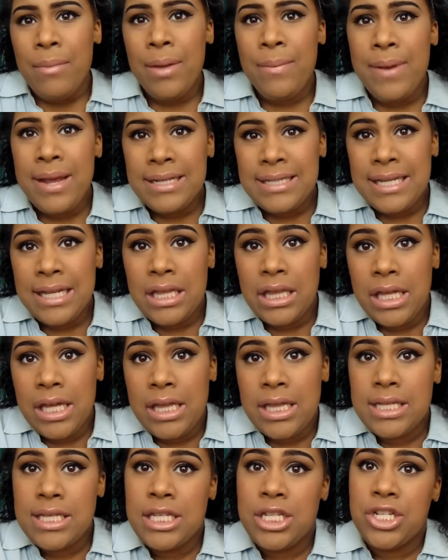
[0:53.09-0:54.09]
But
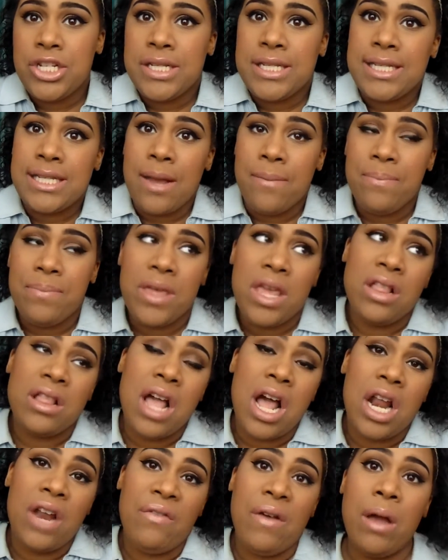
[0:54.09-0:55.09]
basically, this is just something
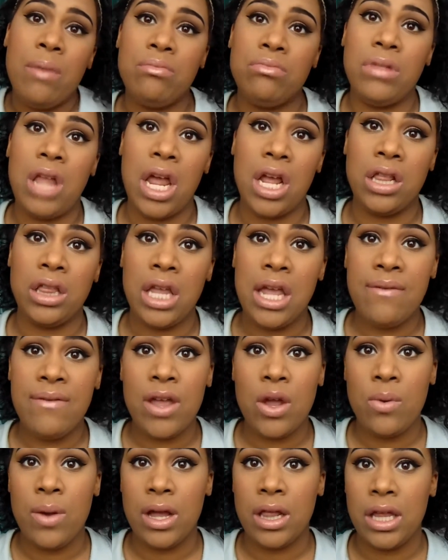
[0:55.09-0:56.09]
that if I'm like
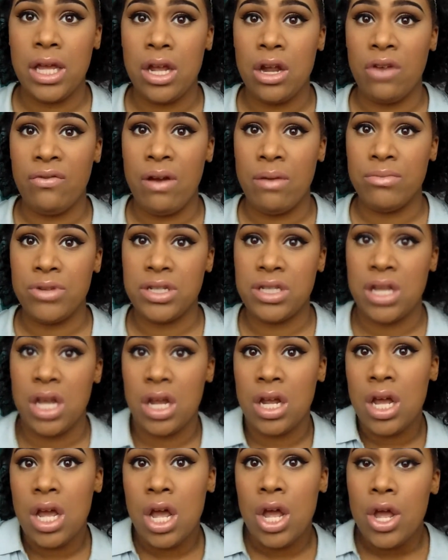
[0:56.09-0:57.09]
leaving quickly or if I'm just
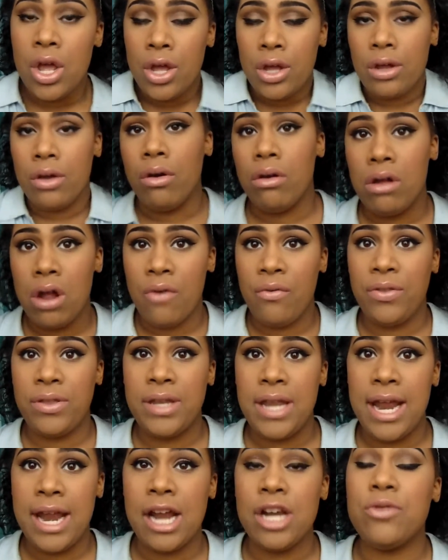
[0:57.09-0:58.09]
like going out for
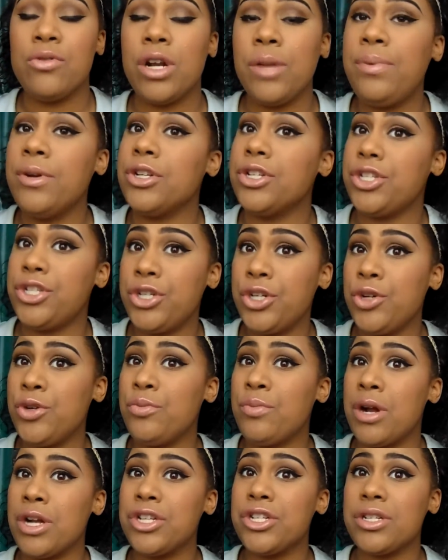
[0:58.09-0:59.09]
the day, I don't want to put
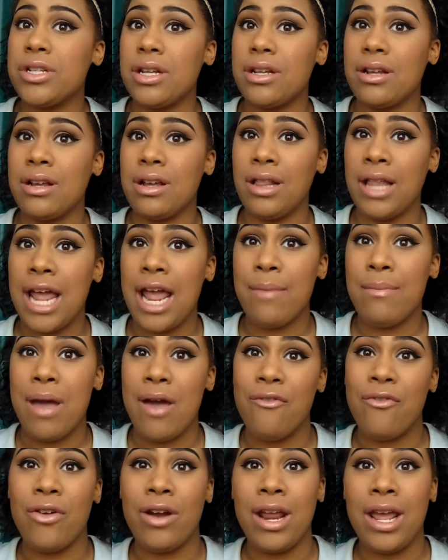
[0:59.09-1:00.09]
too much glam
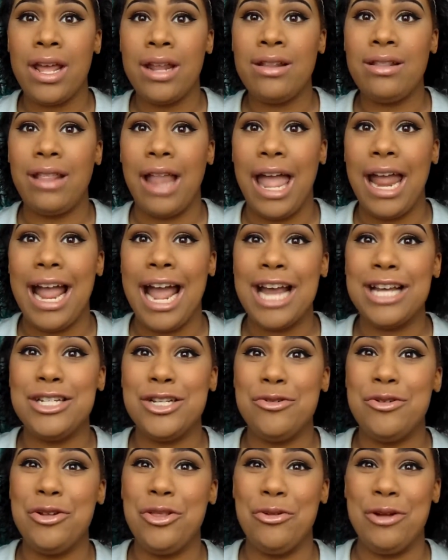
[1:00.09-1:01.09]
effort in like I
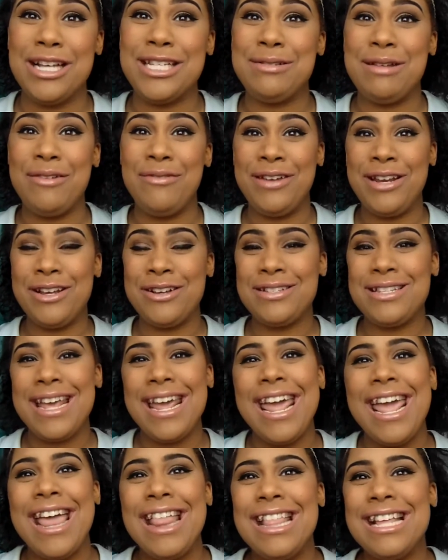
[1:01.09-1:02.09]
do in the rest of my videos.
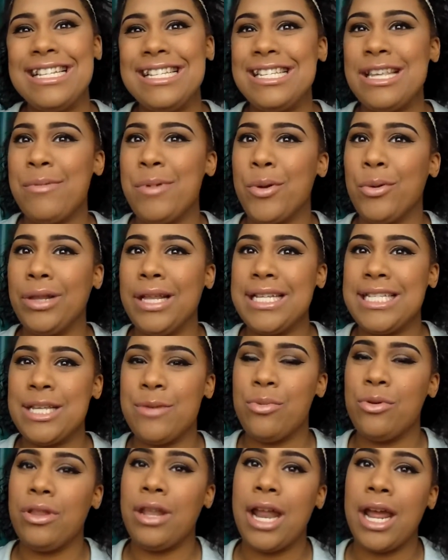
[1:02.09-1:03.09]
This is something really
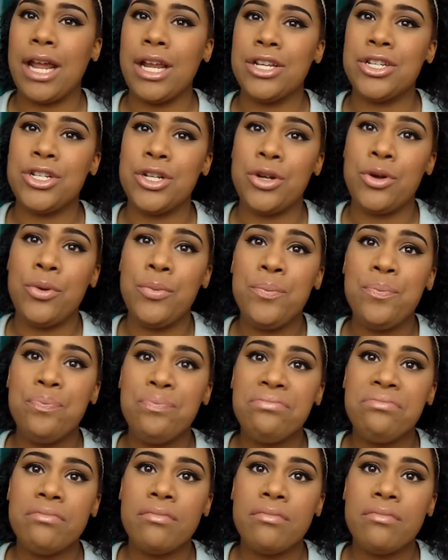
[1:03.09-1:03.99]
simple that I can do.